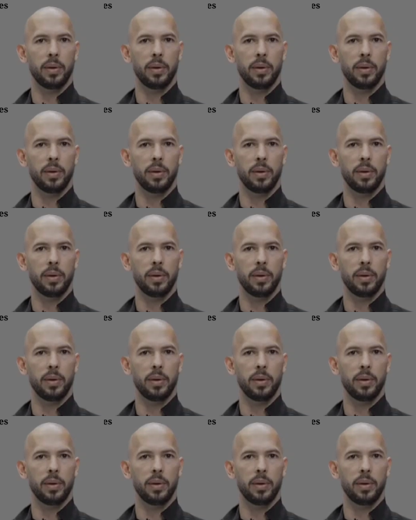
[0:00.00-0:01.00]

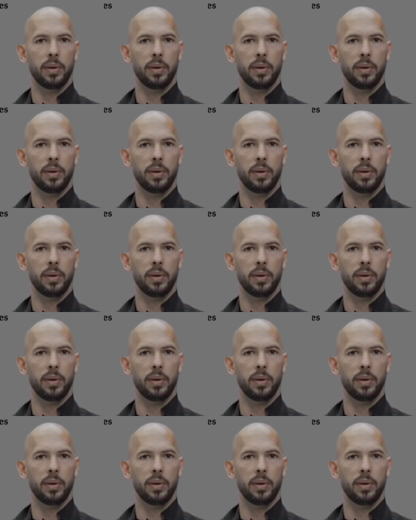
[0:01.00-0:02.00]

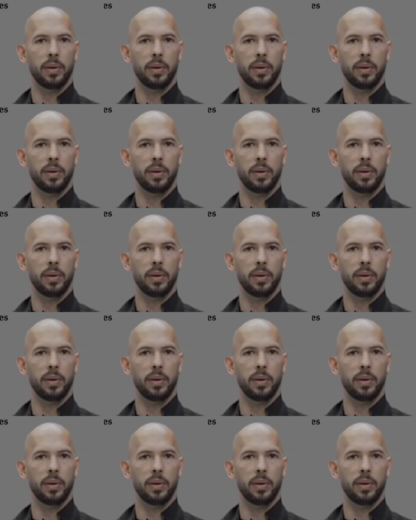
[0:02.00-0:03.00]

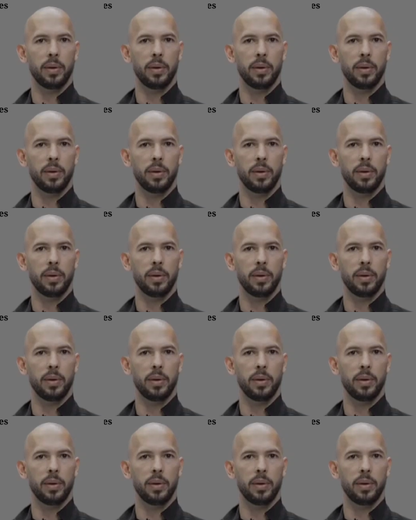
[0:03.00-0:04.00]
(no lip movement)